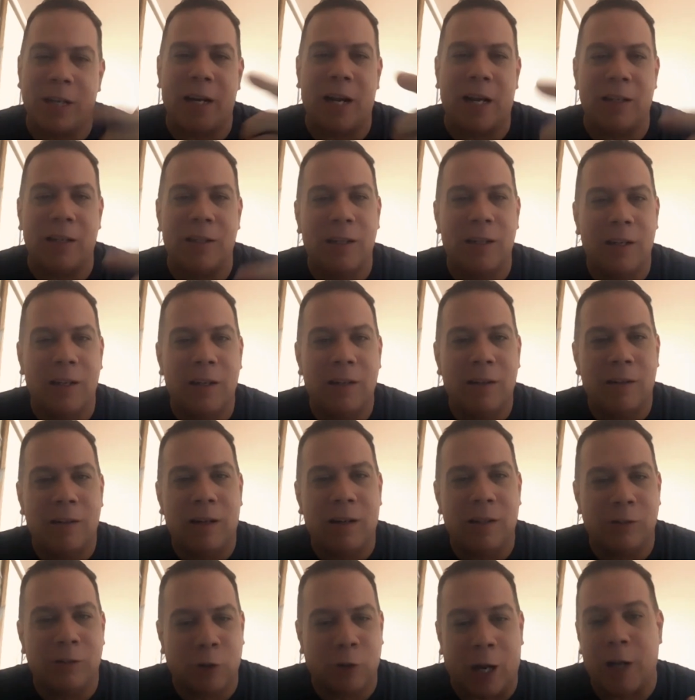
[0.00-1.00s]

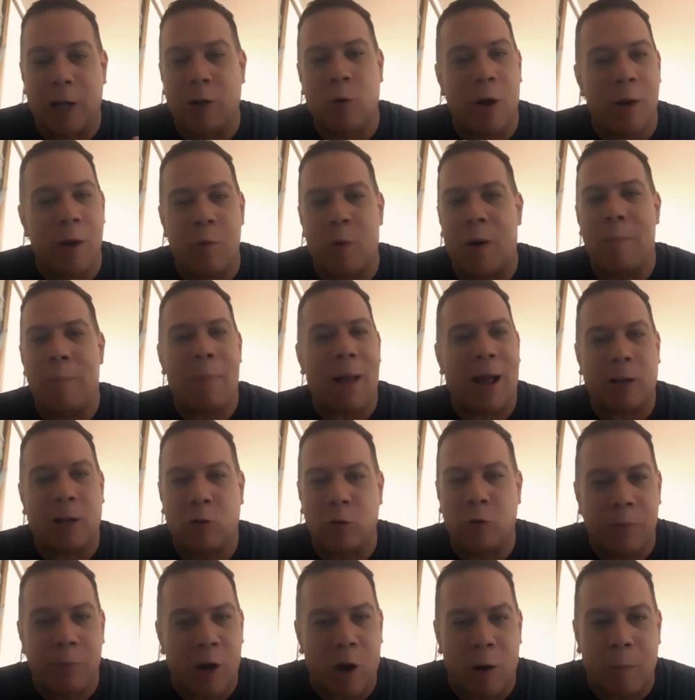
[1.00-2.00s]
I going right back
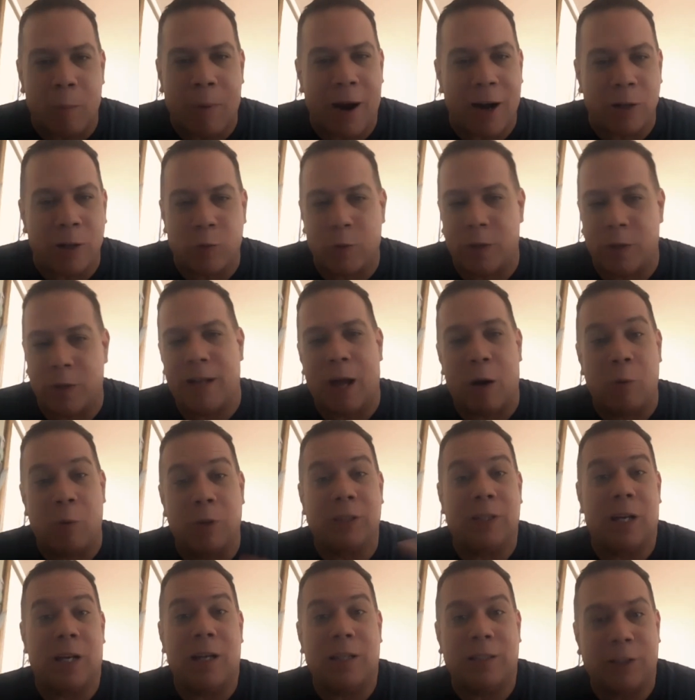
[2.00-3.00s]
to Beyond Paradise when that
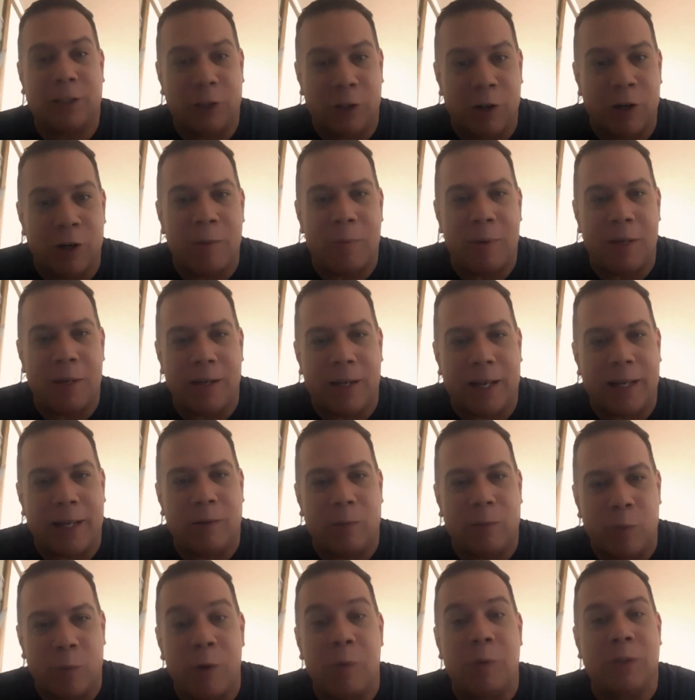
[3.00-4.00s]
was us. You know what I mean? Like
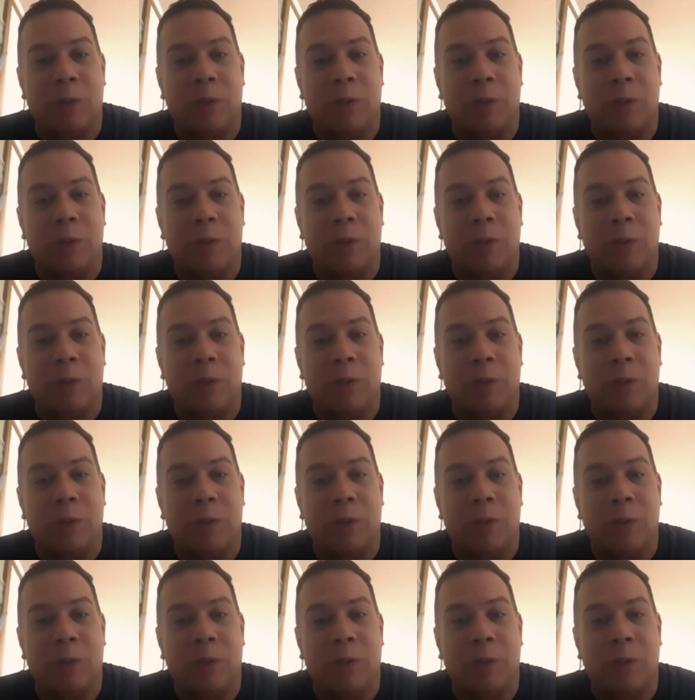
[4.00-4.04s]
we was